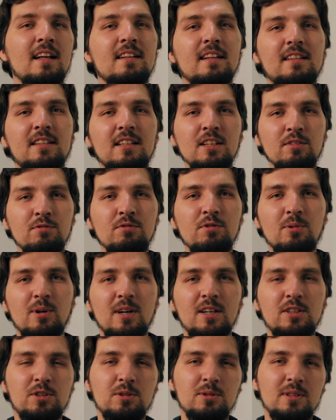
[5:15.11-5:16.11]
that if you
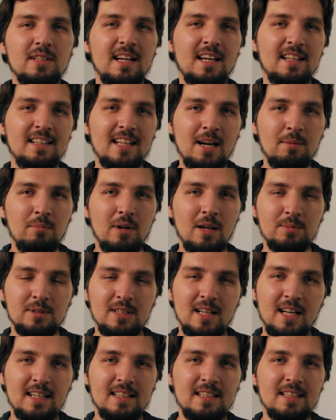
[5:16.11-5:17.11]
are shooting a time
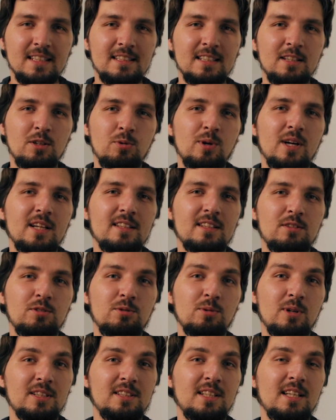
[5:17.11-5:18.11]
lapse like this in a way that
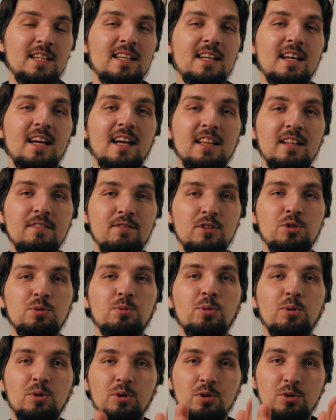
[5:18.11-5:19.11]
you are taking
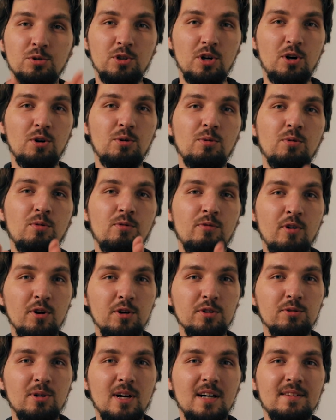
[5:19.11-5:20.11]
individual raw
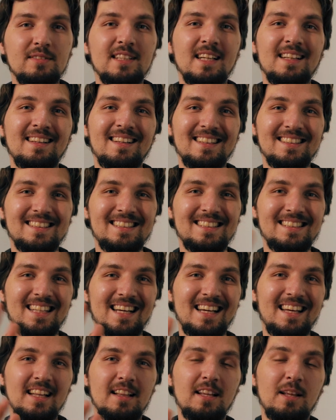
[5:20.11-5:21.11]
photographs and then
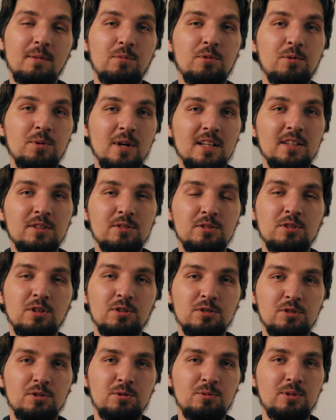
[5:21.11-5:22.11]
stacking them together in
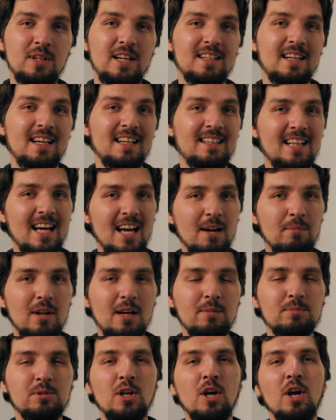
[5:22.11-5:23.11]
order to create a time
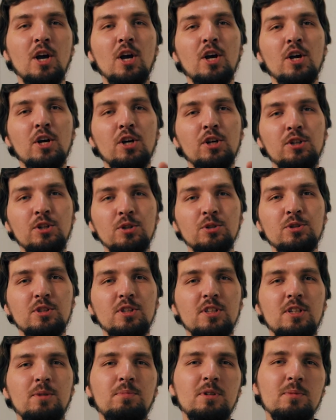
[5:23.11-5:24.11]
lapse,
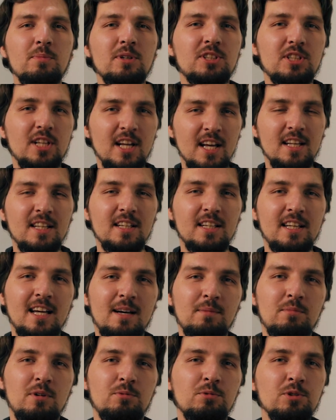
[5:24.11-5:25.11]
usually pretty much any
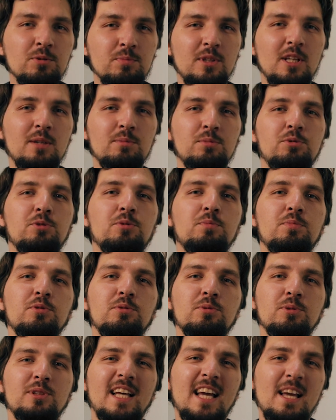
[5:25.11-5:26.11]
camera would be able to
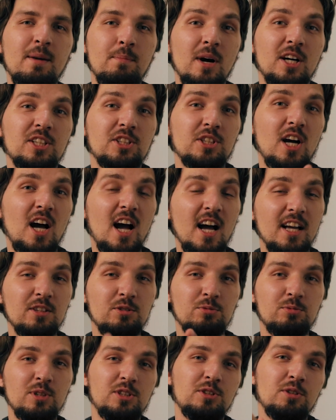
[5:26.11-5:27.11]
produce a much
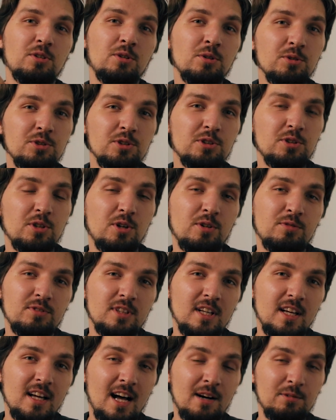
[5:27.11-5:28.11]
higher resolution of
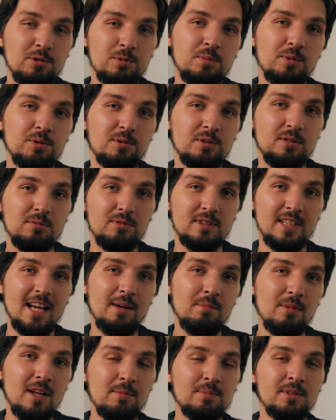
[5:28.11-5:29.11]
the output
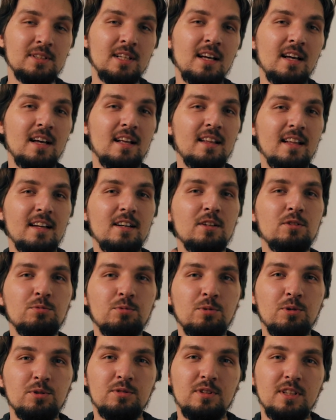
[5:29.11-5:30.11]
time lapse than
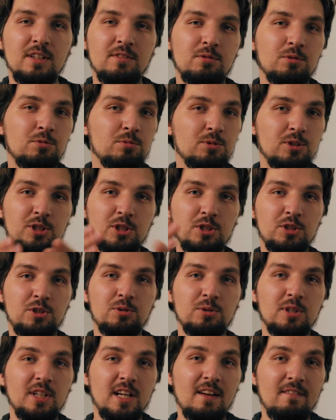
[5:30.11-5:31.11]
it would if it was just
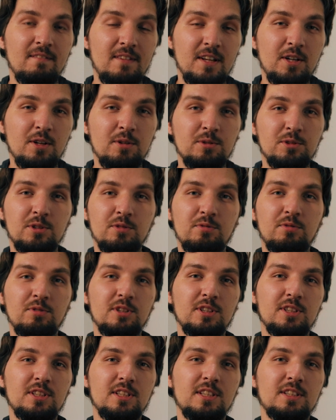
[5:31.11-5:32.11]
shooting a video. So
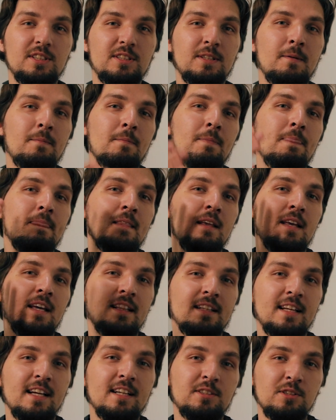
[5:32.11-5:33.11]
for instance,
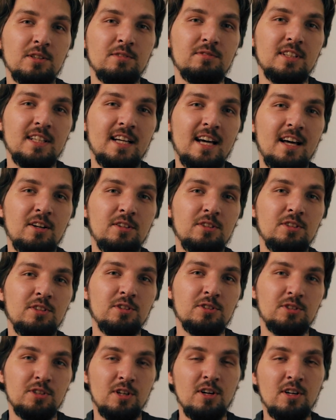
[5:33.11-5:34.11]
in case of the Canon
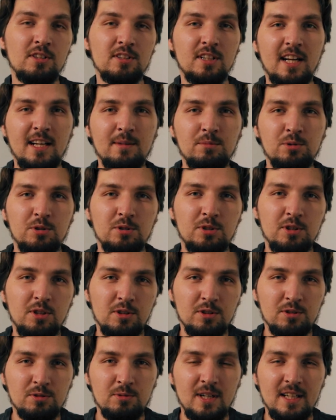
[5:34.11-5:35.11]
EOS R that I'm shooting
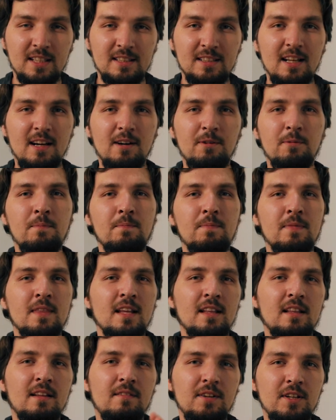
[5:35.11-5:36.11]
on right now,
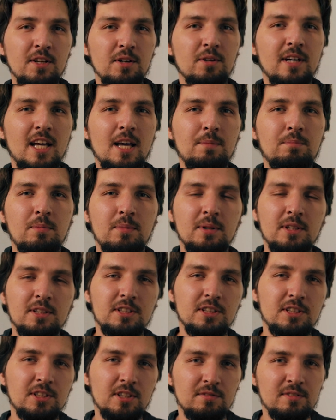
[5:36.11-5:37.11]
the video
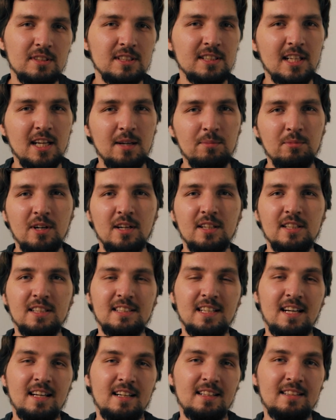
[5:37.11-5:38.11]
capabilities of this camera
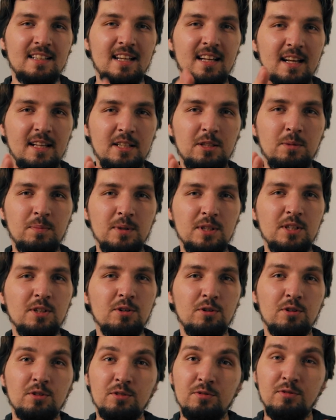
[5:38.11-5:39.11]
is either
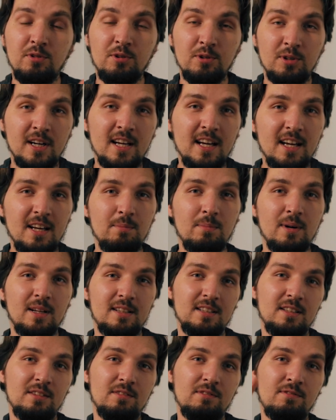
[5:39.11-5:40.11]
1080p or 4K,
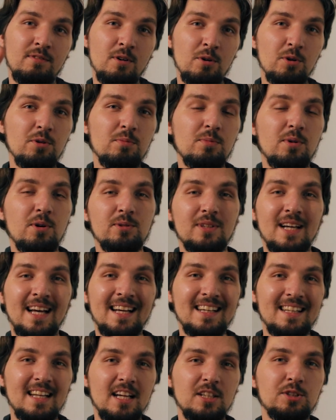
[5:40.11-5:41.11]
but in photo mode
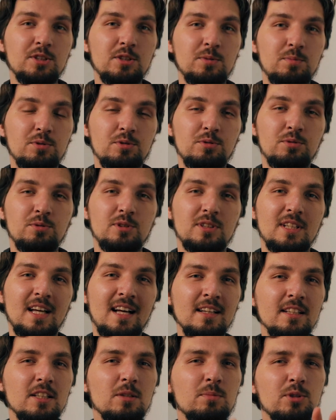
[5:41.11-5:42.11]
I can actually produce
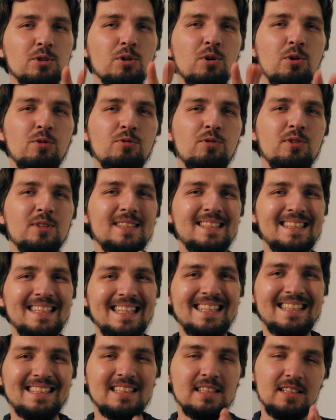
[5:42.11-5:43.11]
a little bit over
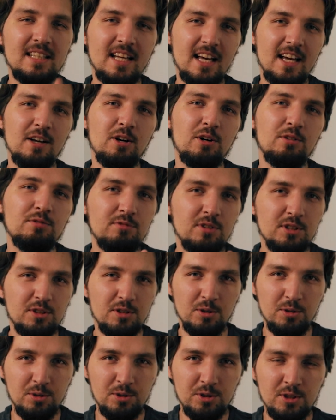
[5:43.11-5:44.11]
6K of
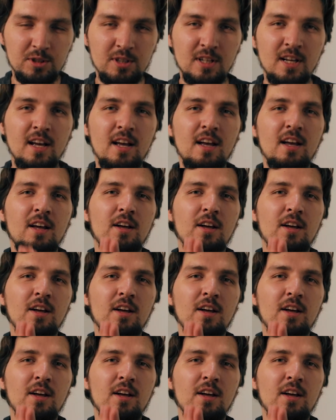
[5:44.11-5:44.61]
resolution